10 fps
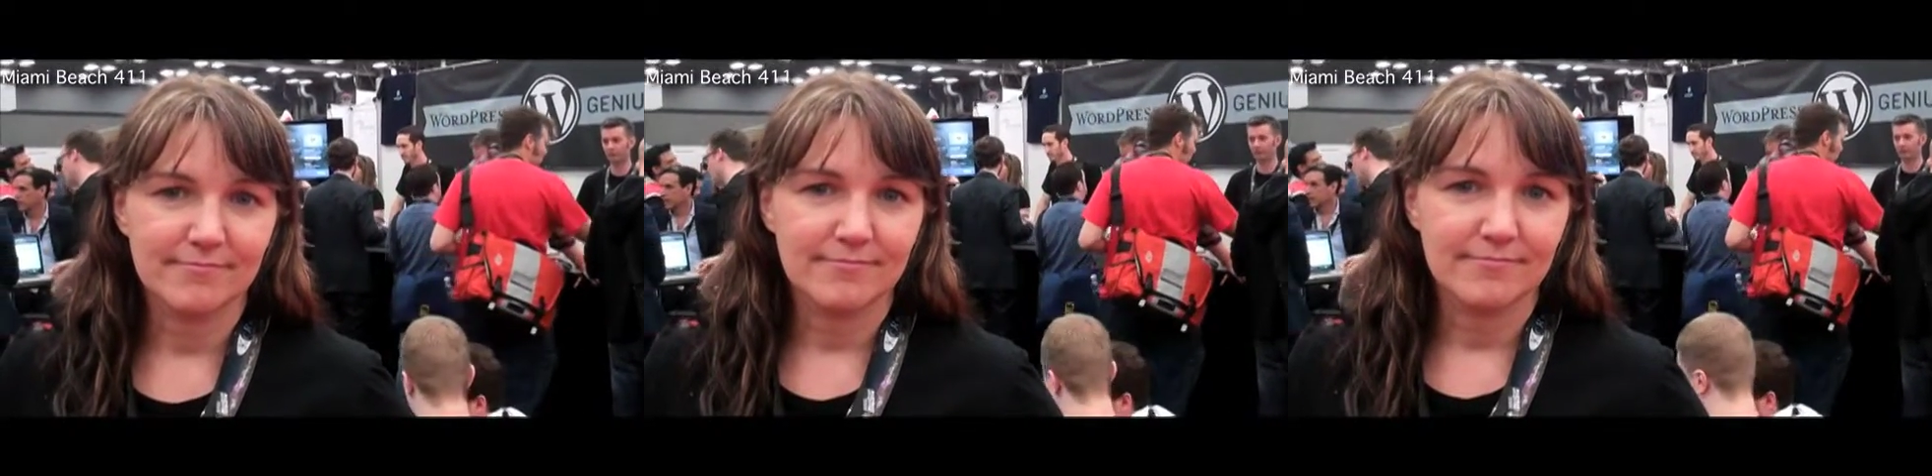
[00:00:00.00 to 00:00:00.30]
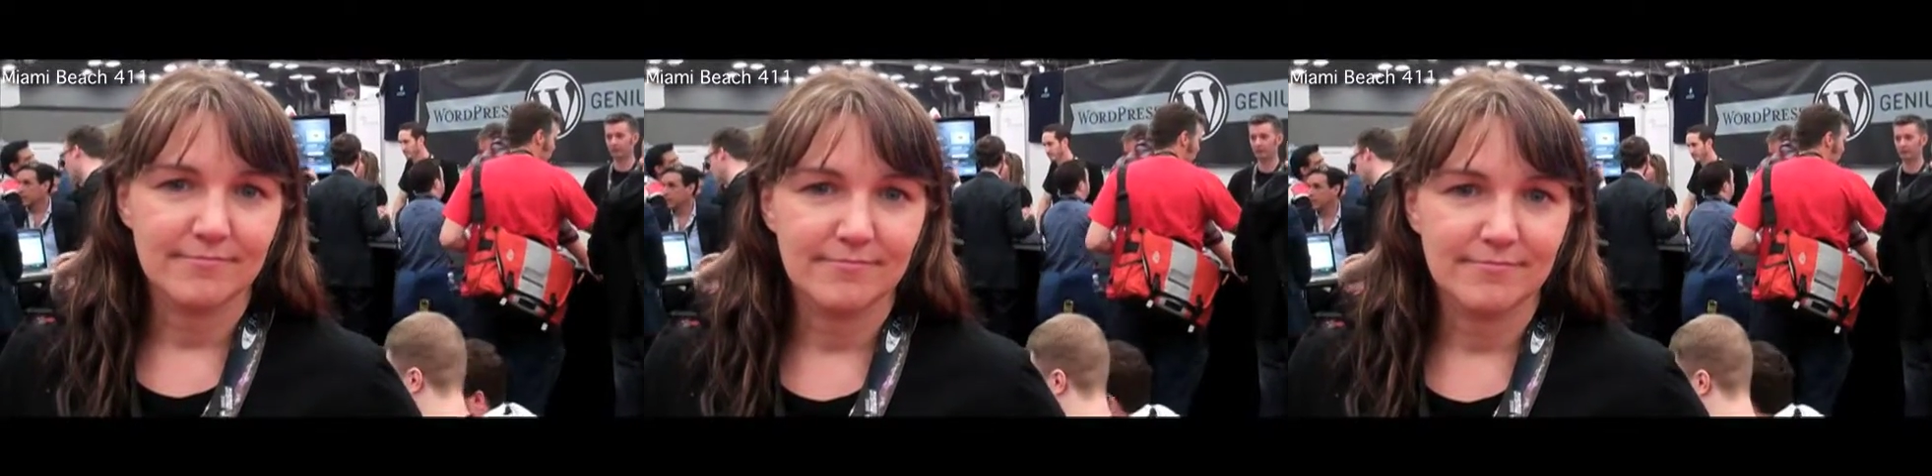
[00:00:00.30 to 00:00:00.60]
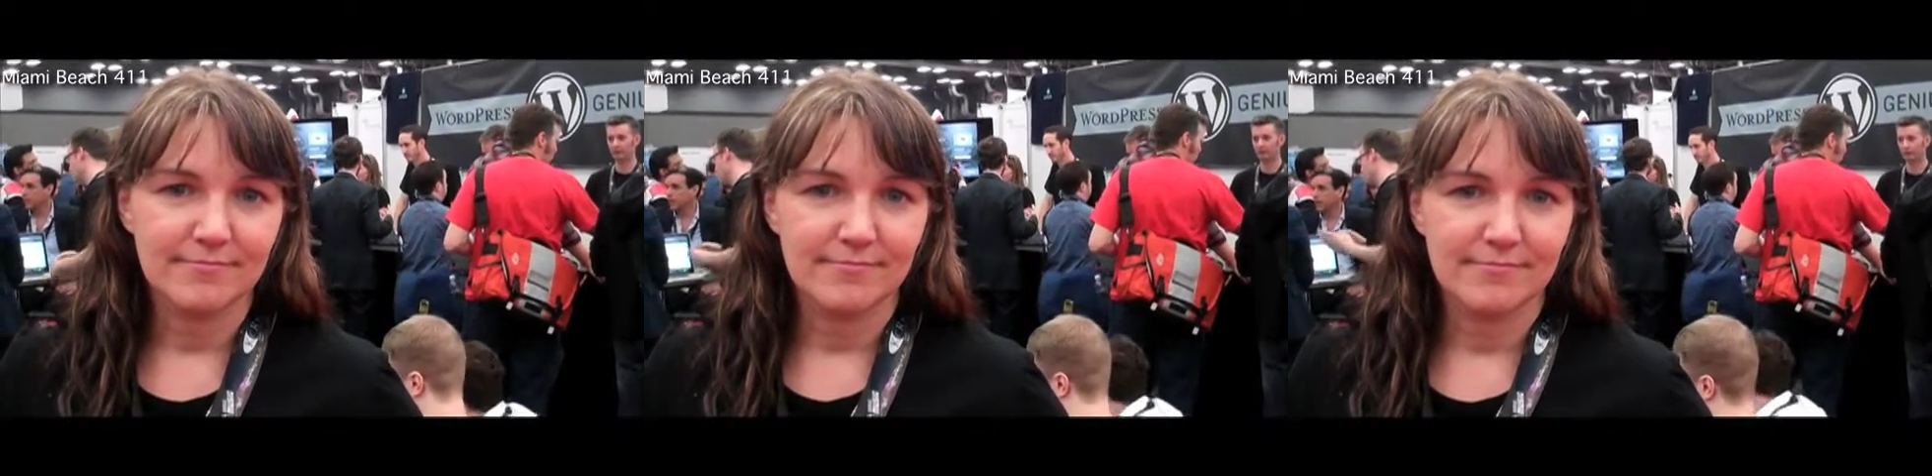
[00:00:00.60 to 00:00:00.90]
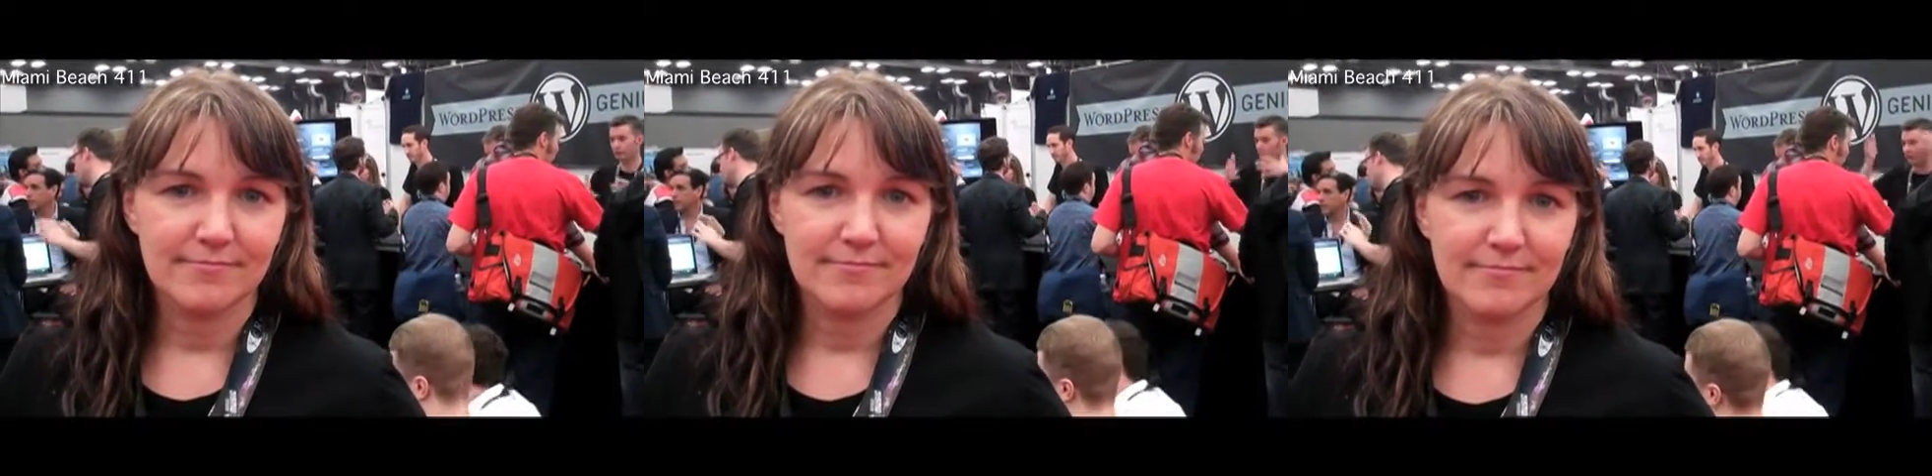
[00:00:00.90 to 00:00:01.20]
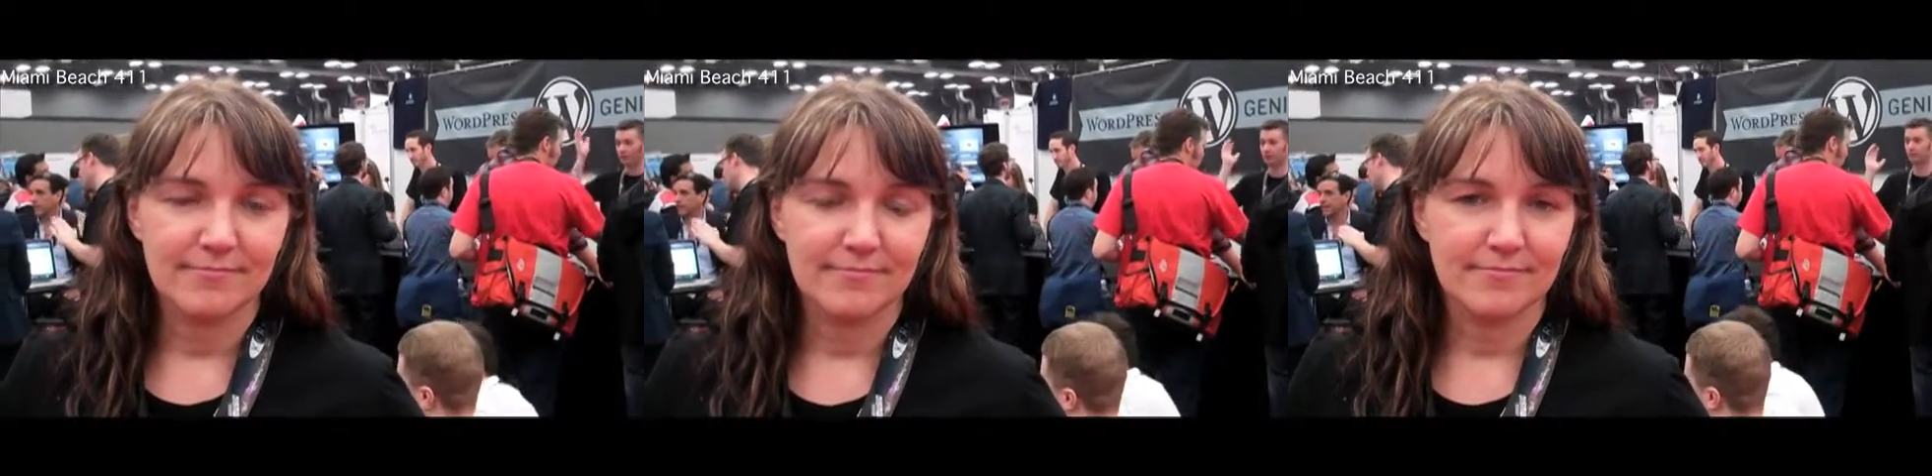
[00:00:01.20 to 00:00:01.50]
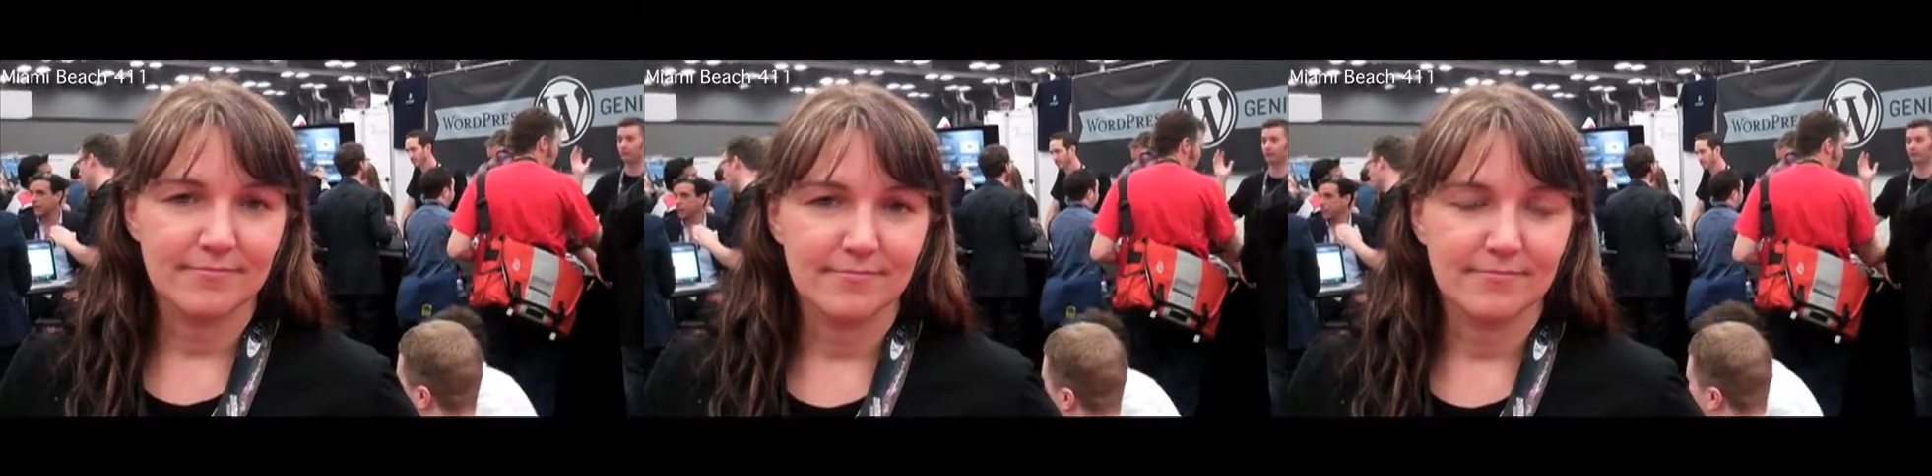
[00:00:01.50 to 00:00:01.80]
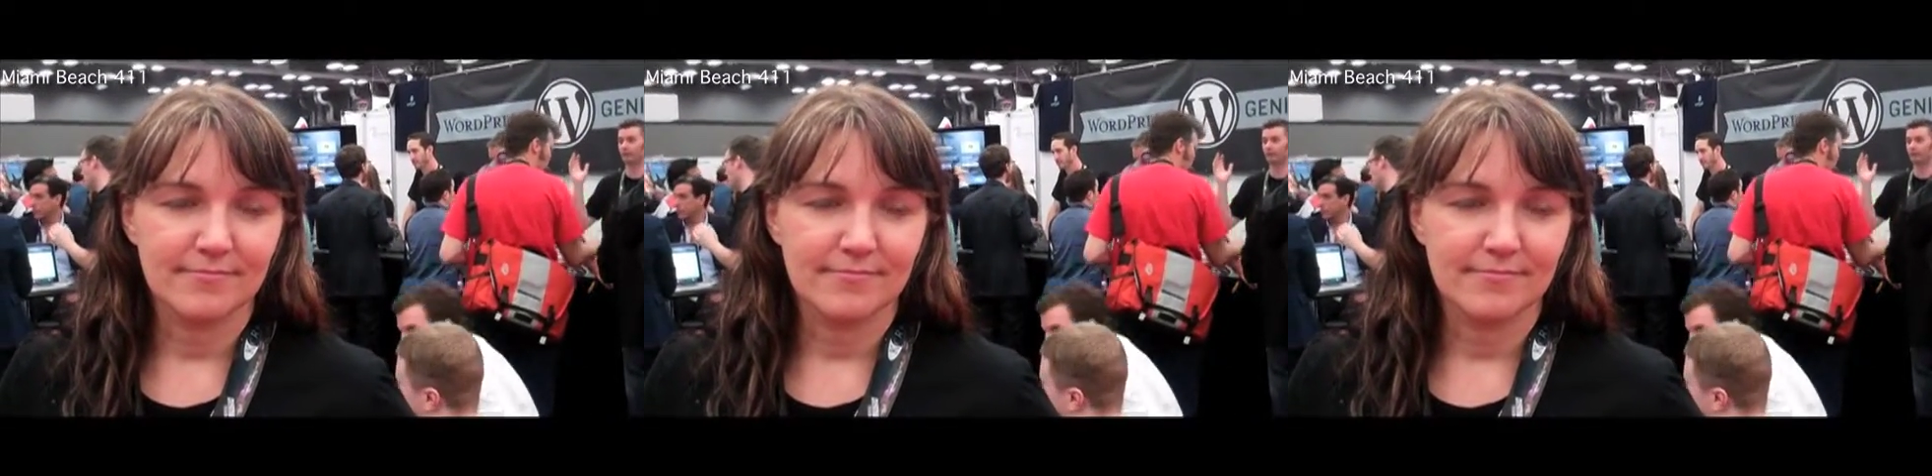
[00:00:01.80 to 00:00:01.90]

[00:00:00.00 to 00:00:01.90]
choose WordPress over Blogger?